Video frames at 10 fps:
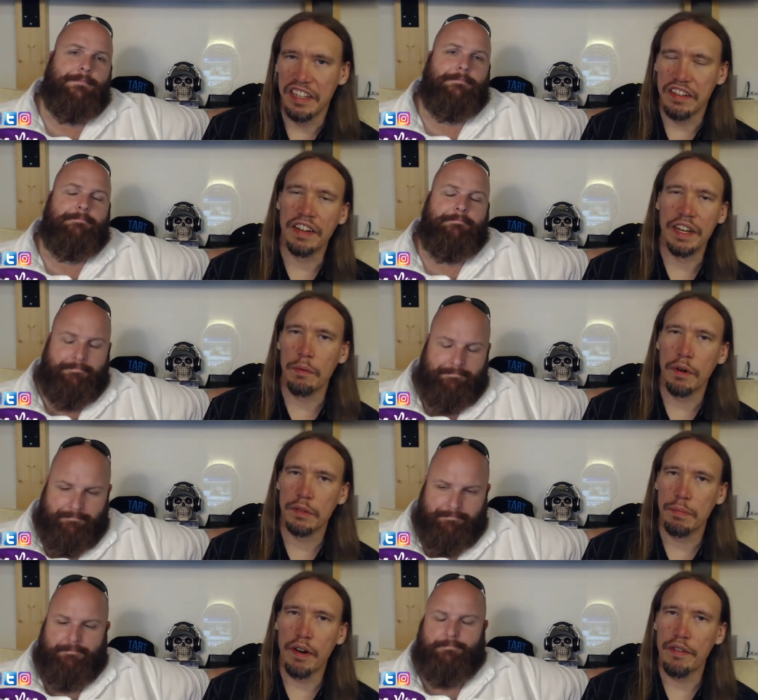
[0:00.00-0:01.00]
Speaker 1: to 90
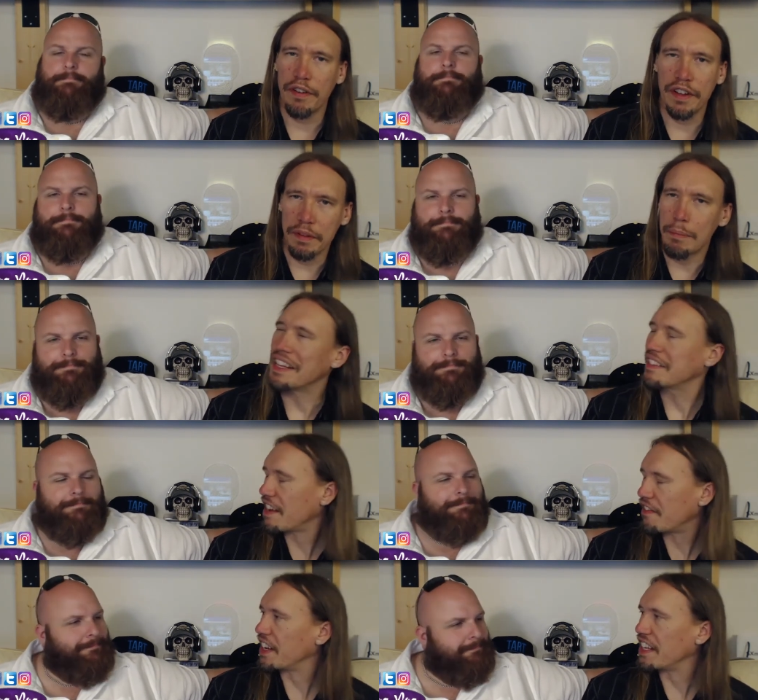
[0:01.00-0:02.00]
watts, but I find the mid
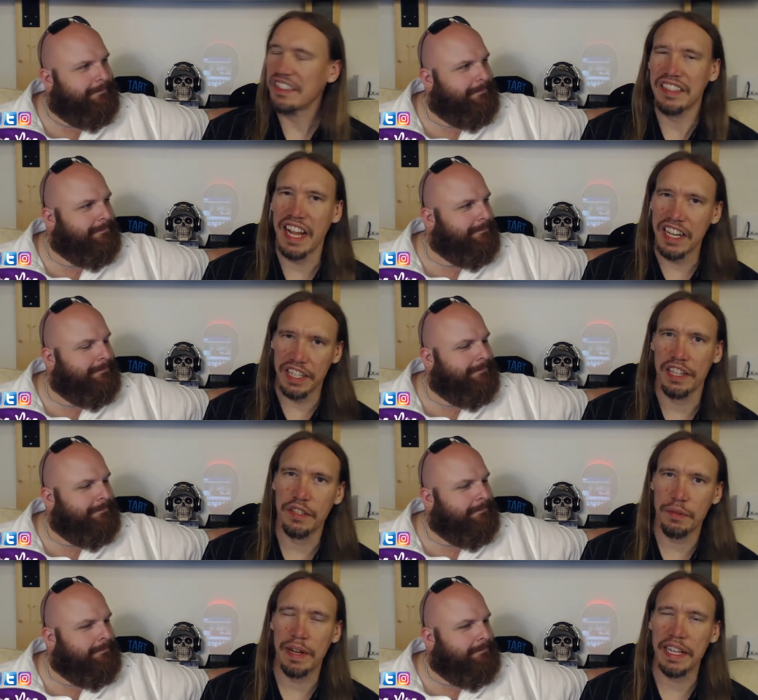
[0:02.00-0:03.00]
70s is
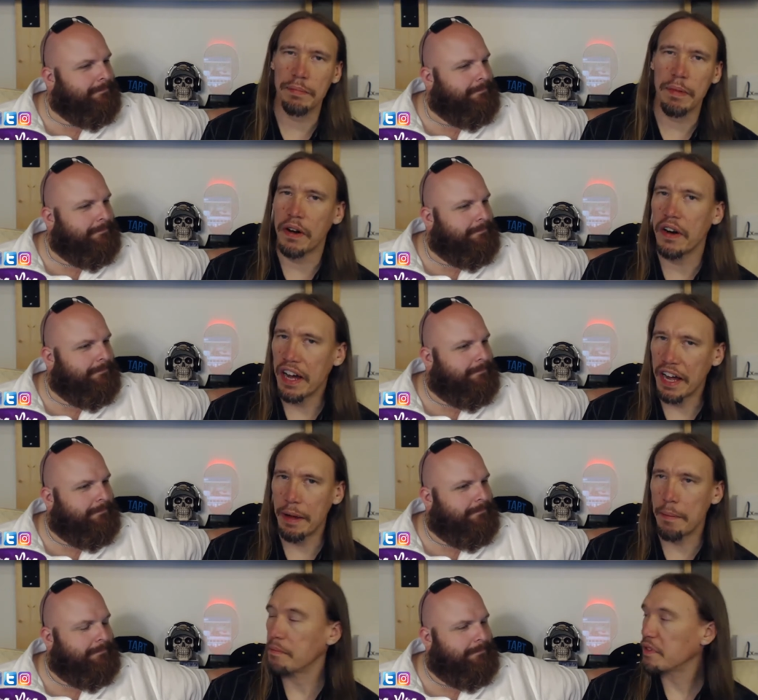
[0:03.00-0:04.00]
actually the sweet spot.
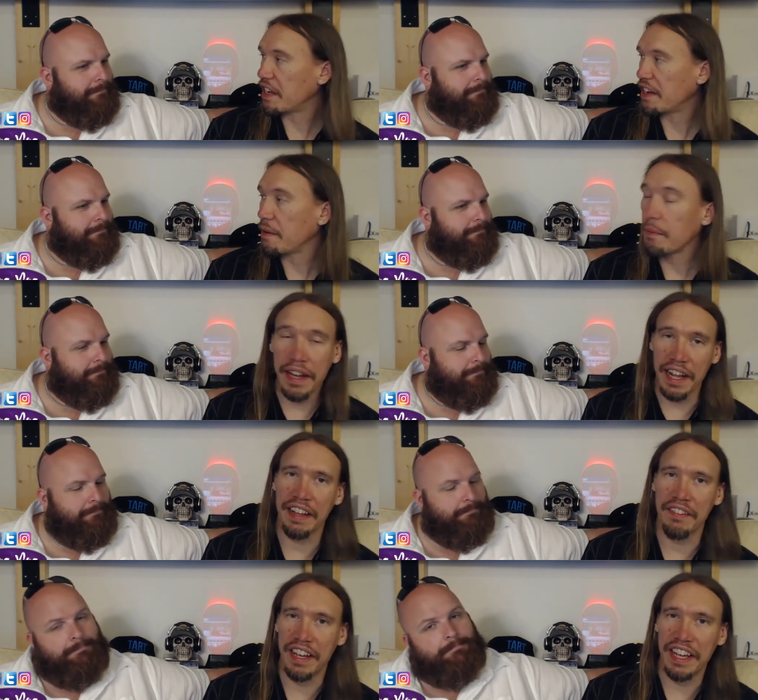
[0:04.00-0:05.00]
Um, so yeah, we're
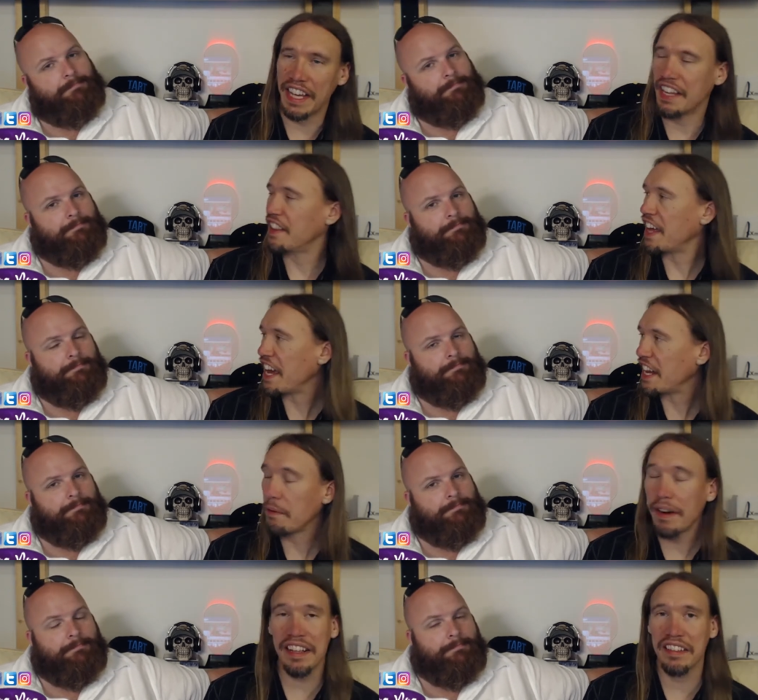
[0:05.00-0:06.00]
going to give it a hit at that
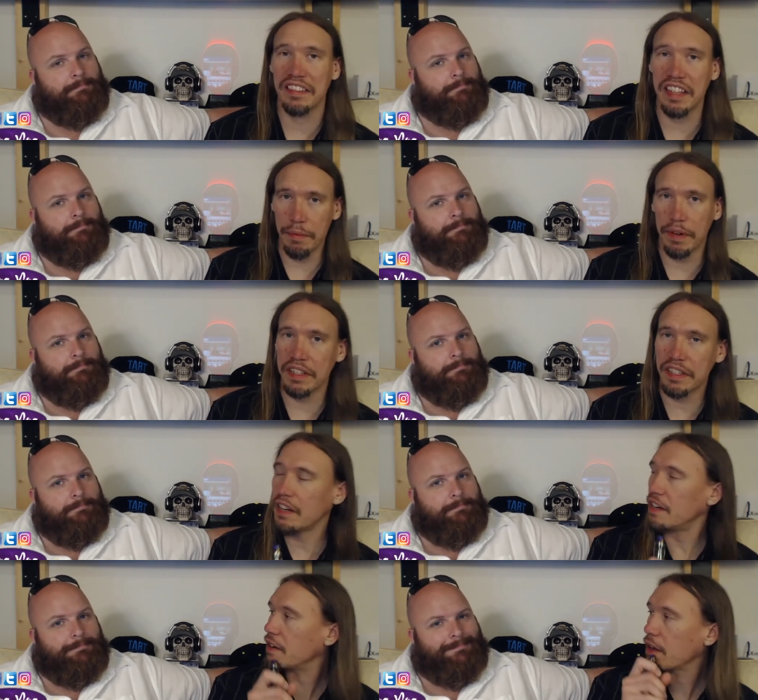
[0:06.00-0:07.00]
anyway, see what it's
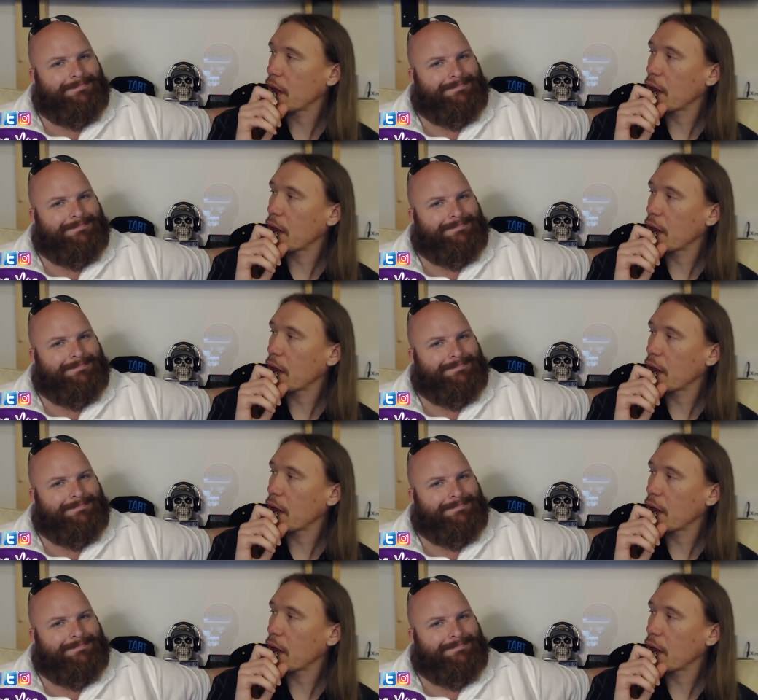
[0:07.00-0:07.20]
got.